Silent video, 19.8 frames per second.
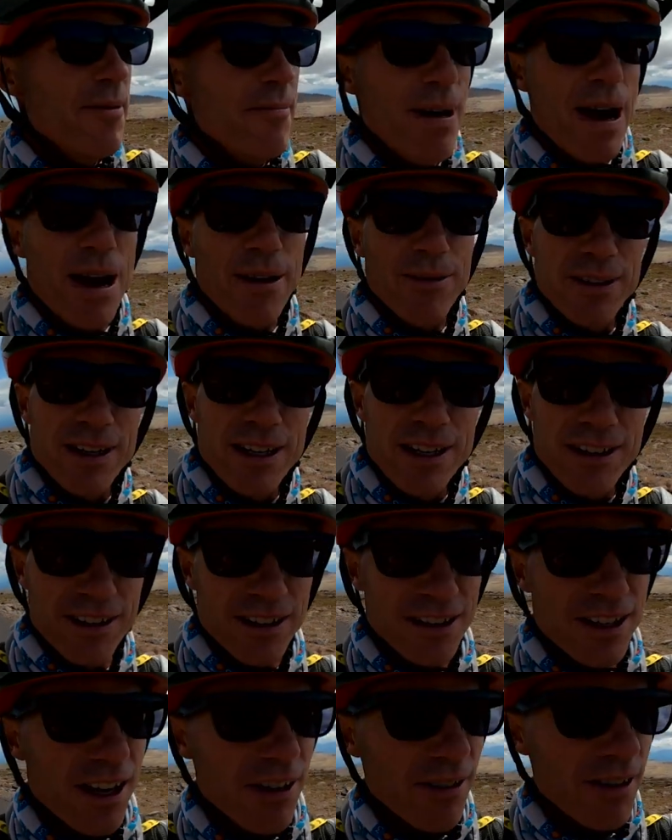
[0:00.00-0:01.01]
mountain here
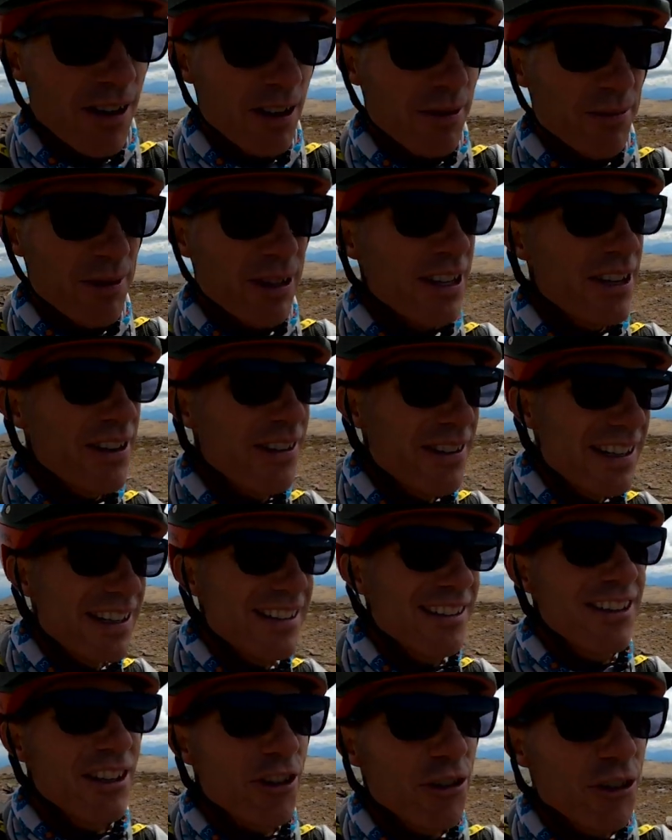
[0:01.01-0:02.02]
in Colorado, but there
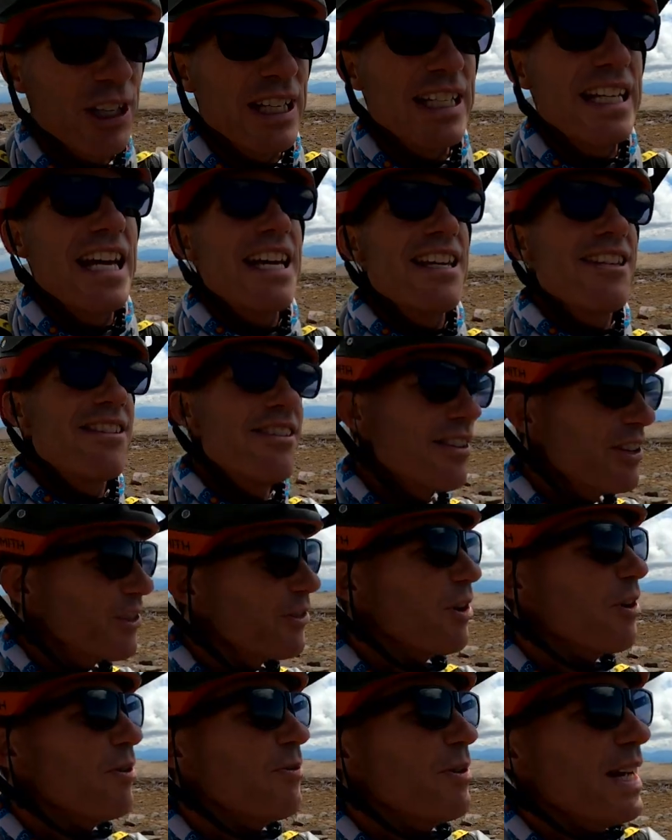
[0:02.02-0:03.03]
is literally
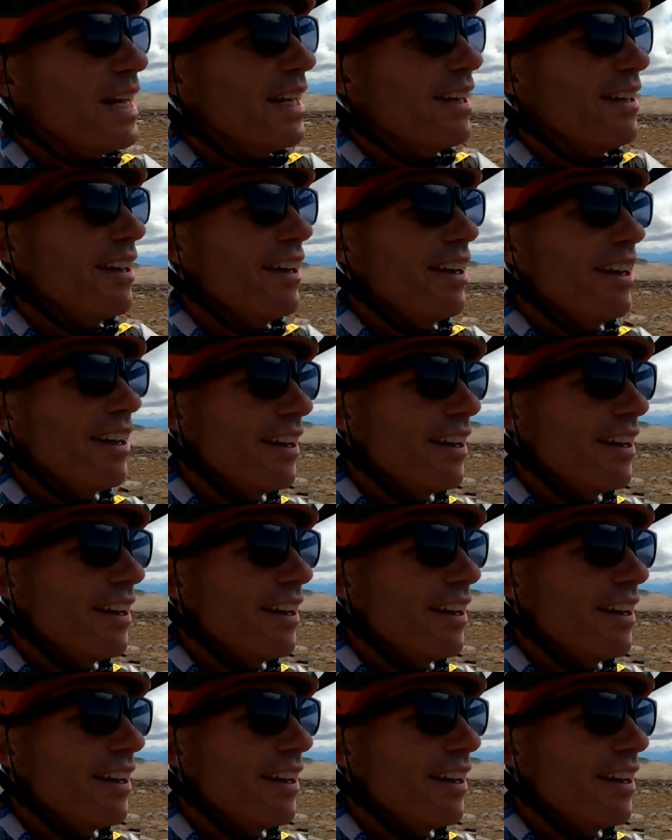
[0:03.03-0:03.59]
zero wind.